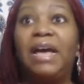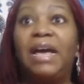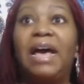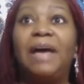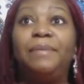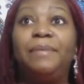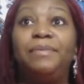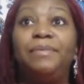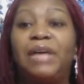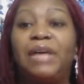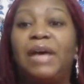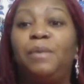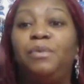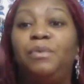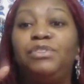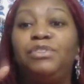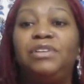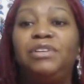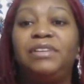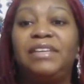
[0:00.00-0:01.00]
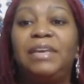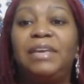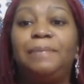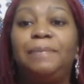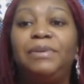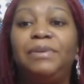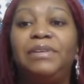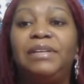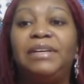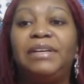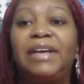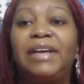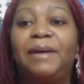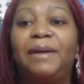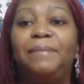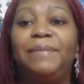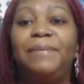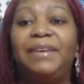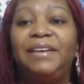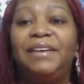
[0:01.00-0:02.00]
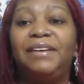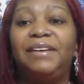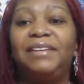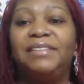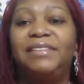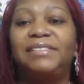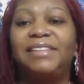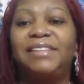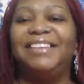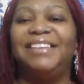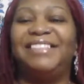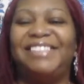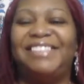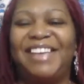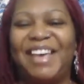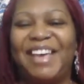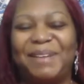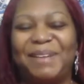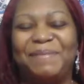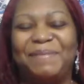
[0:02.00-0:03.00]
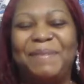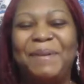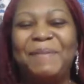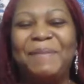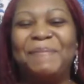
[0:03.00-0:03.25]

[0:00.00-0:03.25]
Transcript: I want y'all to keep a lookout because Tab,